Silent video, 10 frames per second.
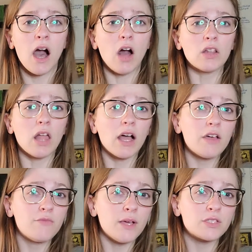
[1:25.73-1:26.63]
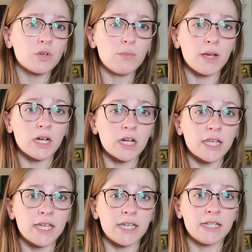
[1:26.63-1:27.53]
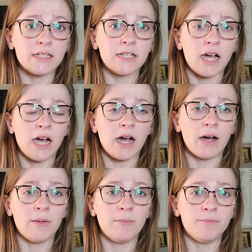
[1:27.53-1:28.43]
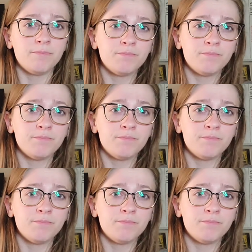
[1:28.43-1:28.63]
A lot of Mesoamerican um,